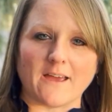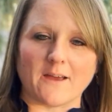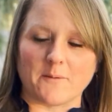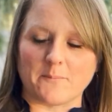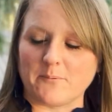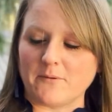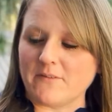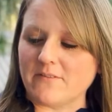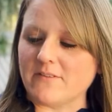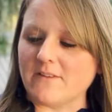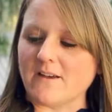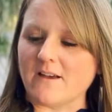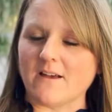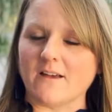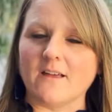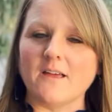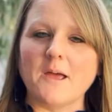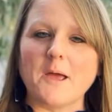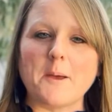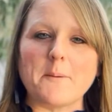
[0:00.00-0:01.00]
put the
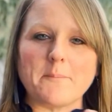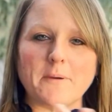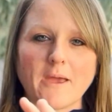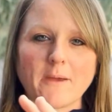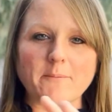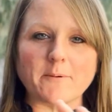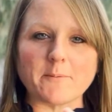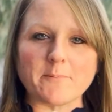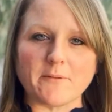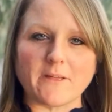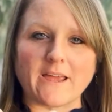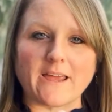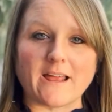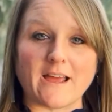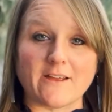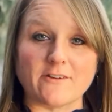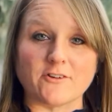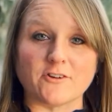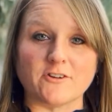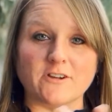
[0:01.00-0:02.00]
paper plate
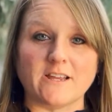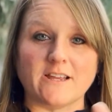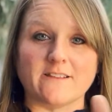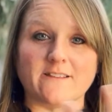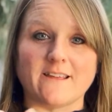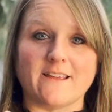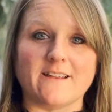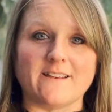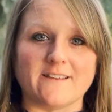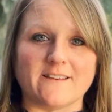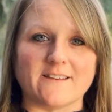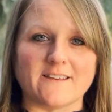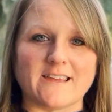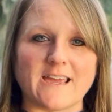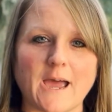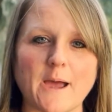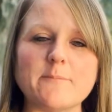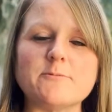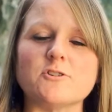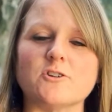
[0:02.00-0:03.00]
underneath and
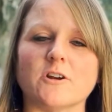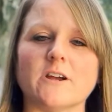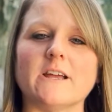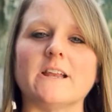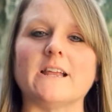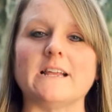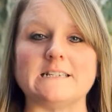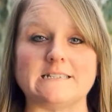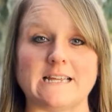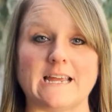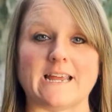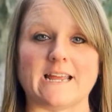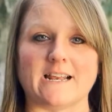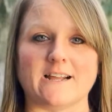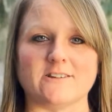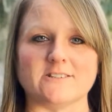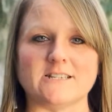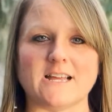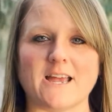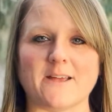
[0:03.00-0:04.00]
capture it and take it
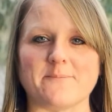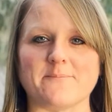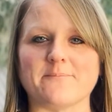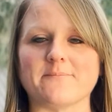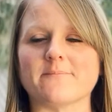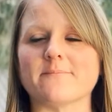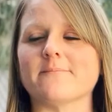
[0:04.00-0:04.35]
outside.